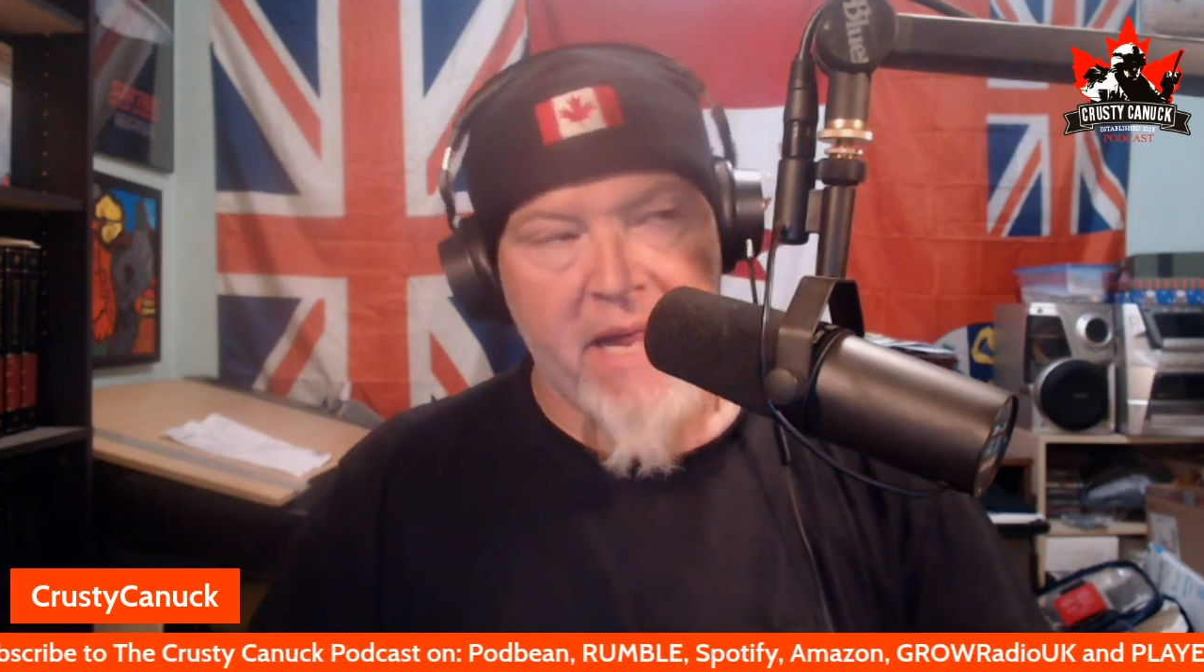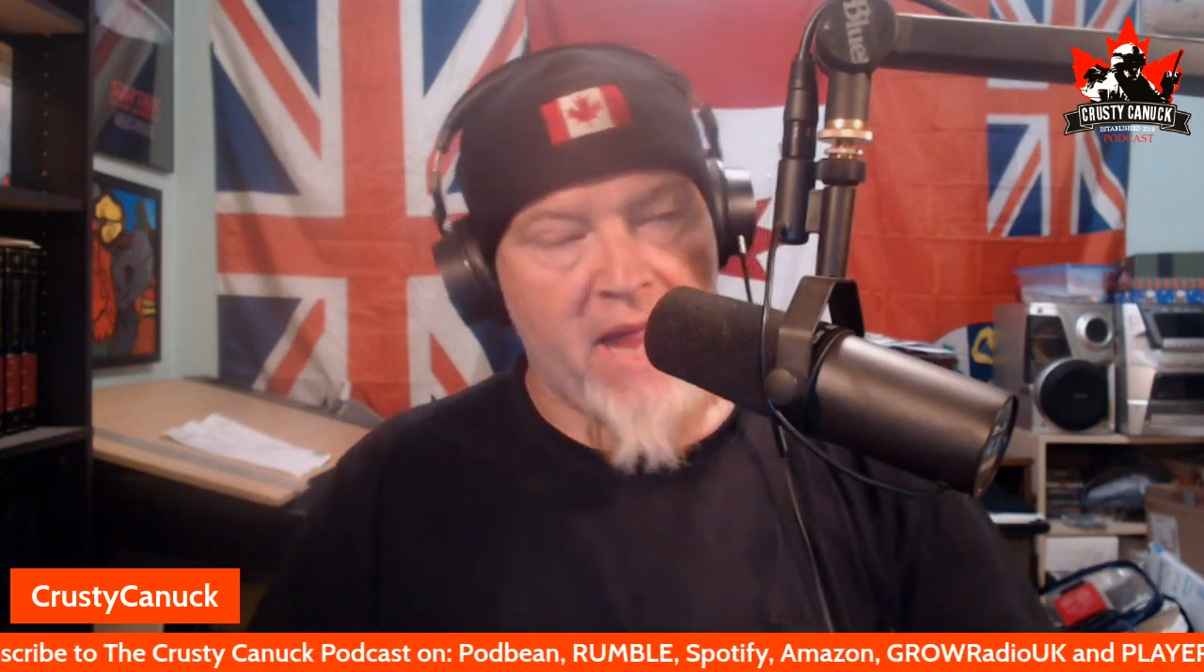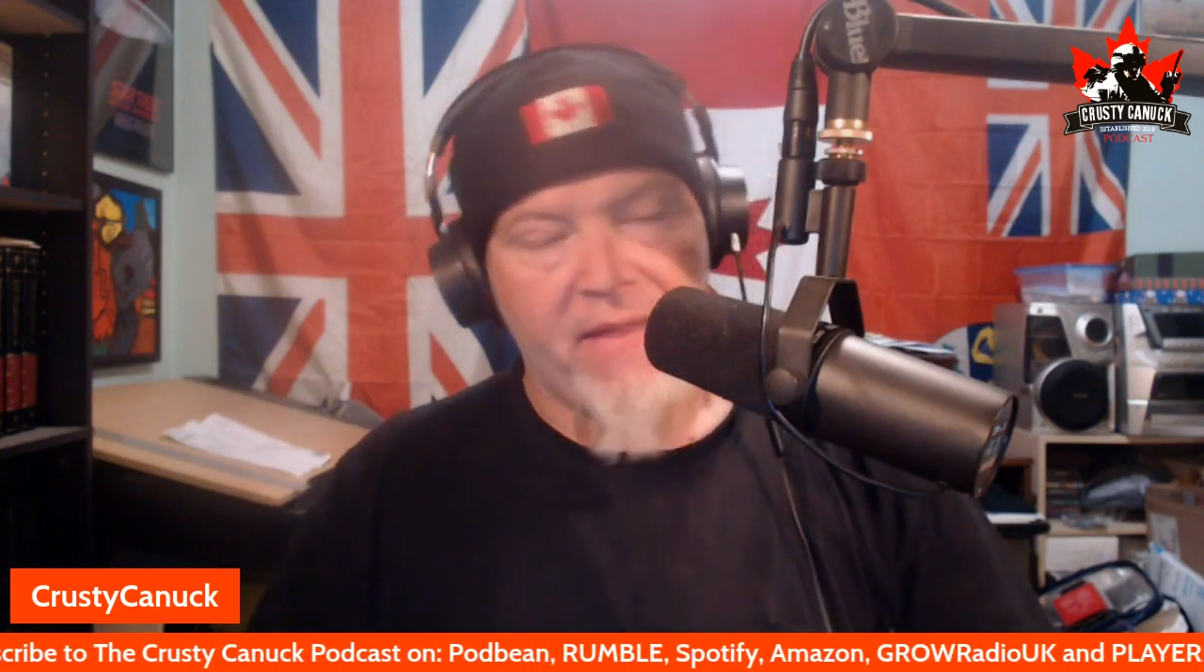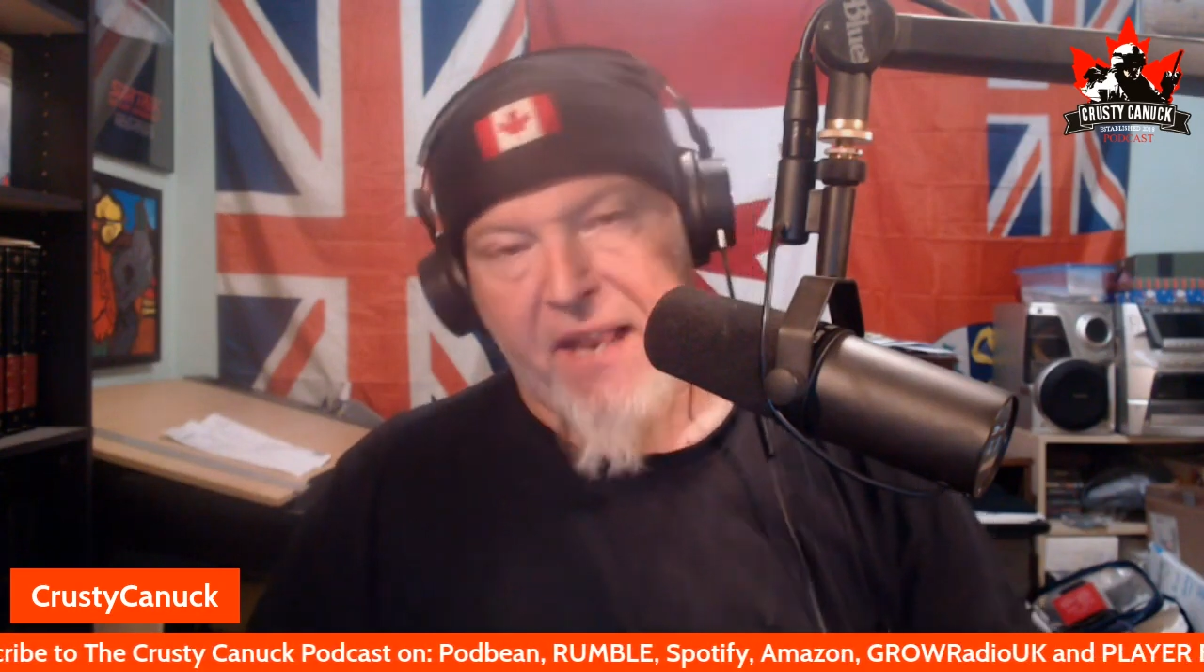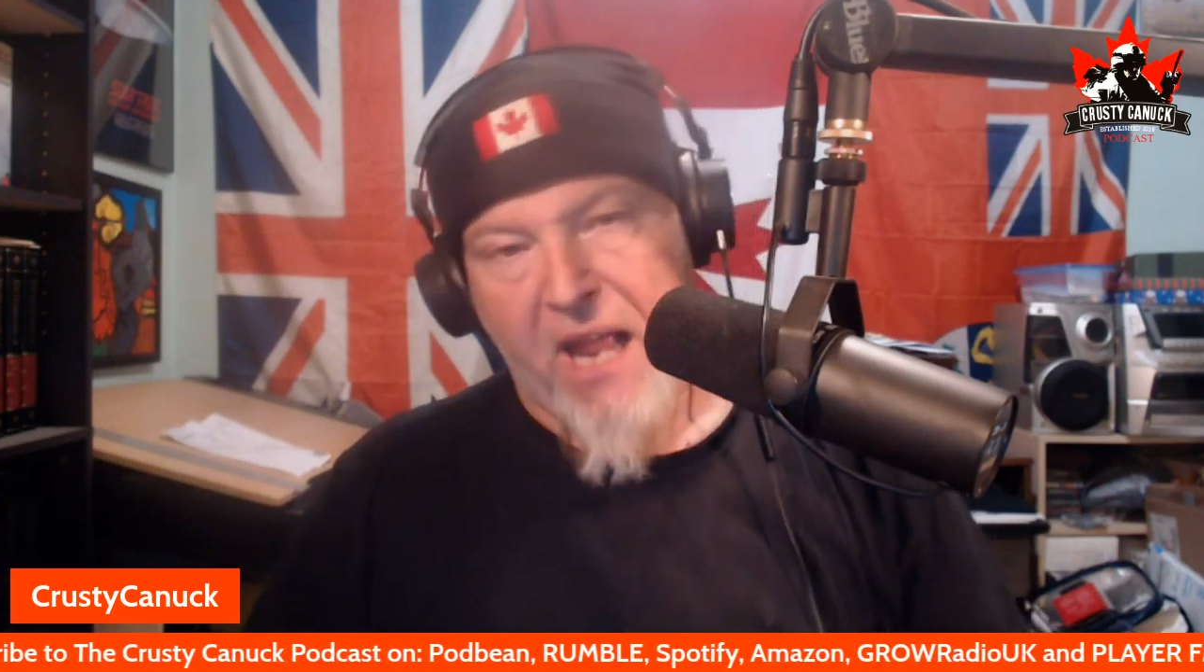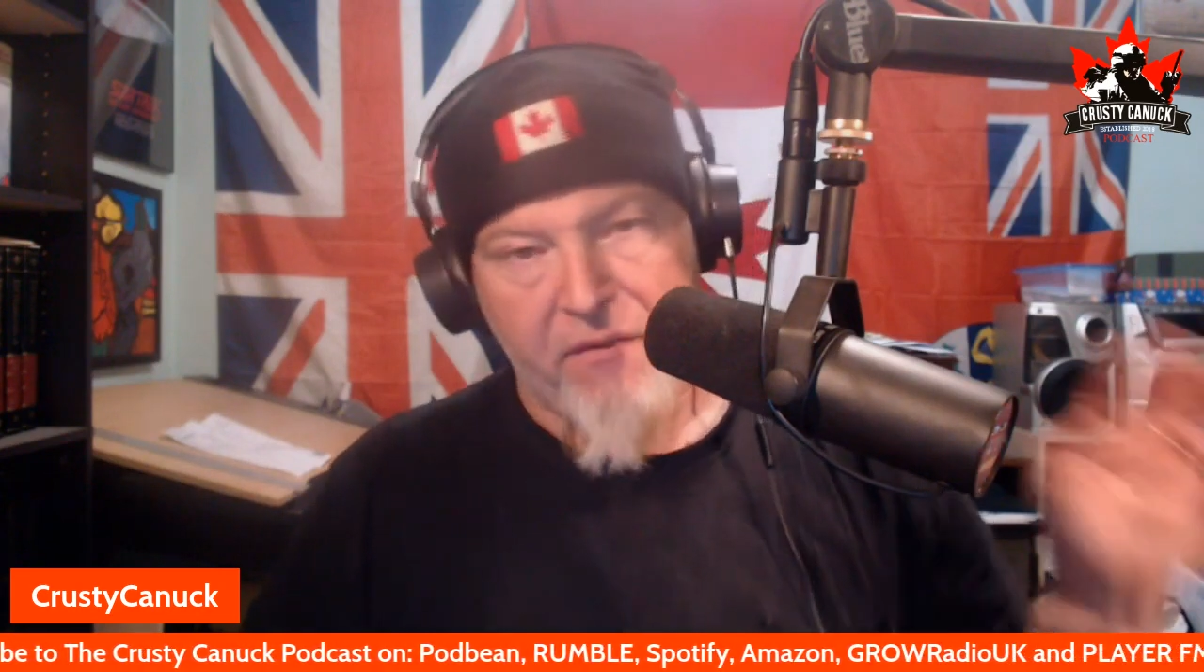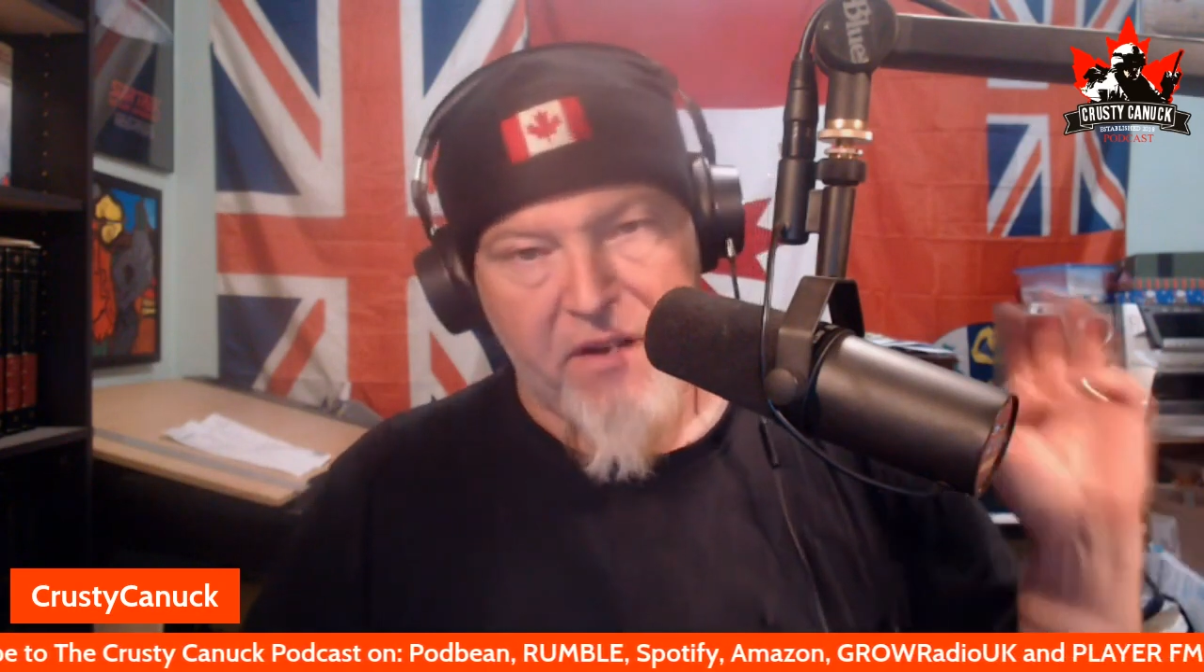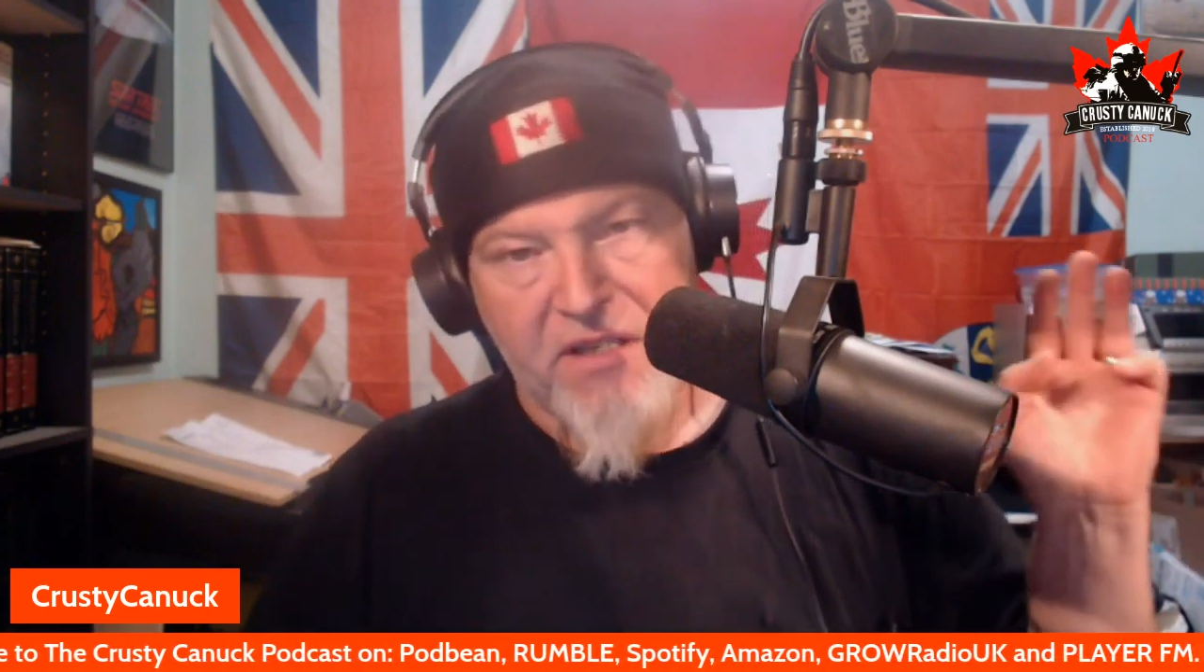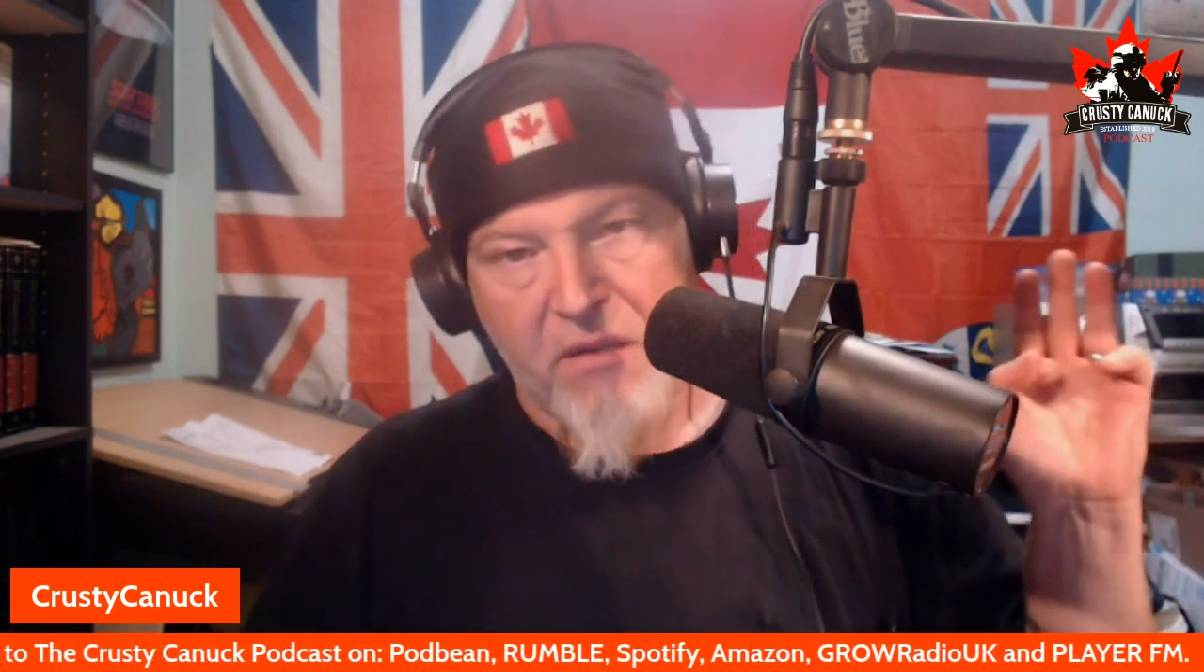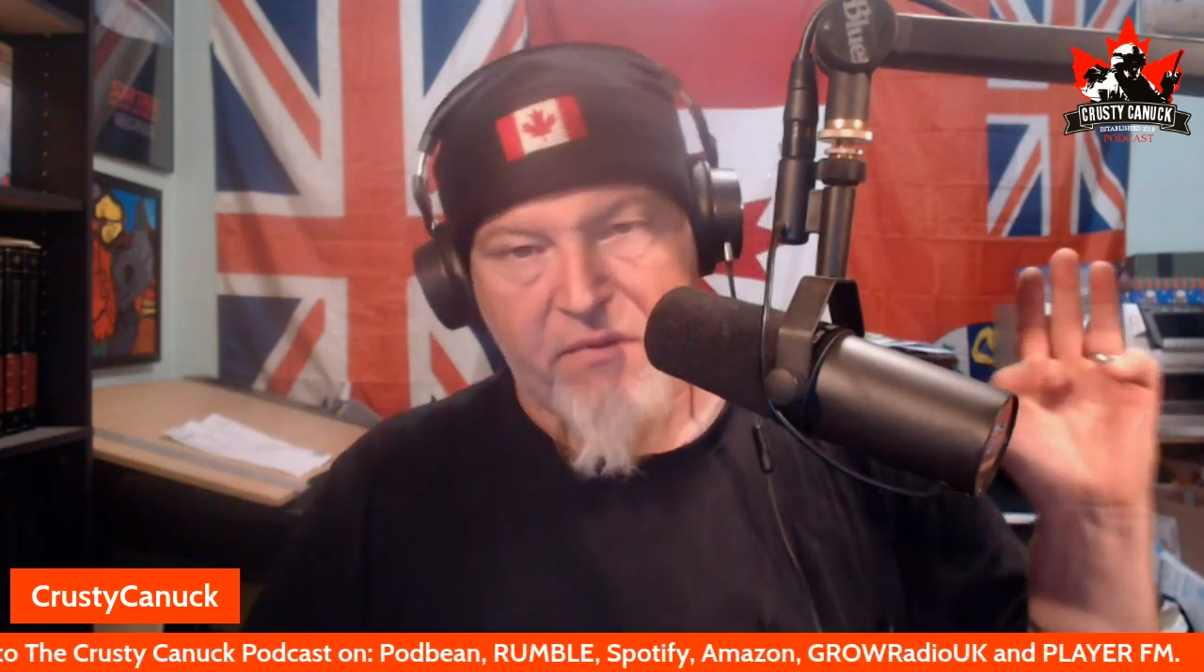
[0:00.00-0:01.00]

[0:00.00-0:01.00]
and then having some